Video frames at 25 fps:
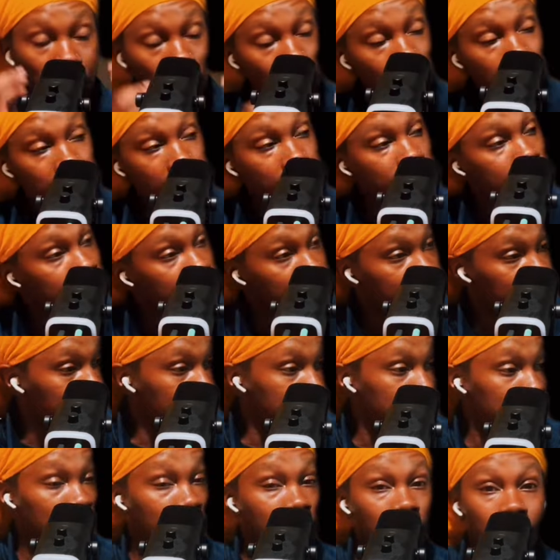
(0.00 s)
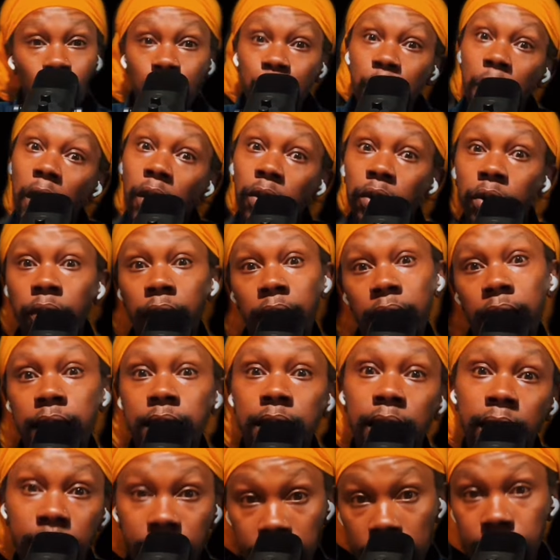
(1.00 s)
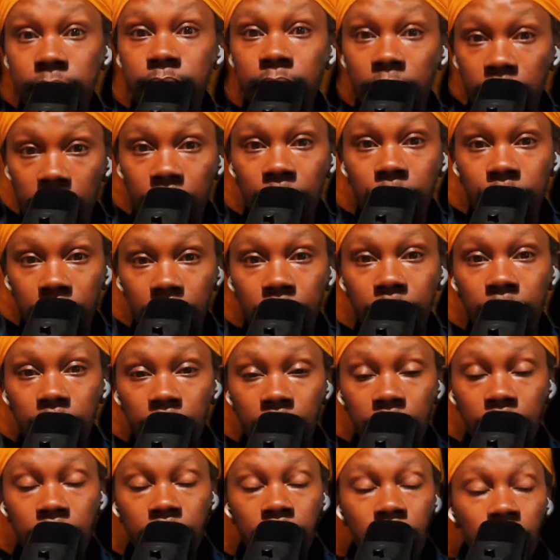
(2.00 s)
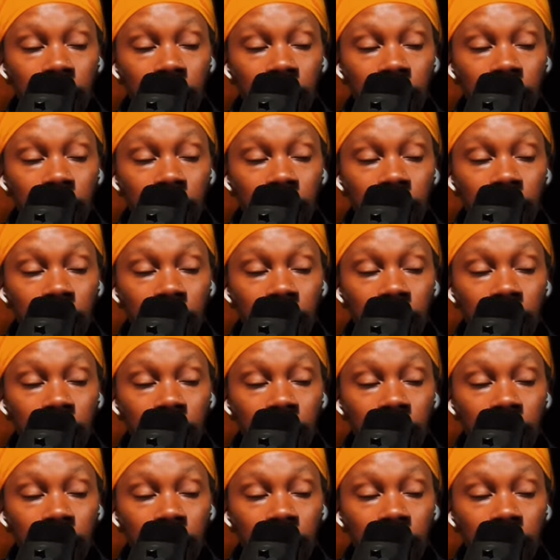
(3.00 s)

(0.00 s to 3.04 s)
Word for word: Wednesdays, y'all. Hope y'all doing excelente out there today.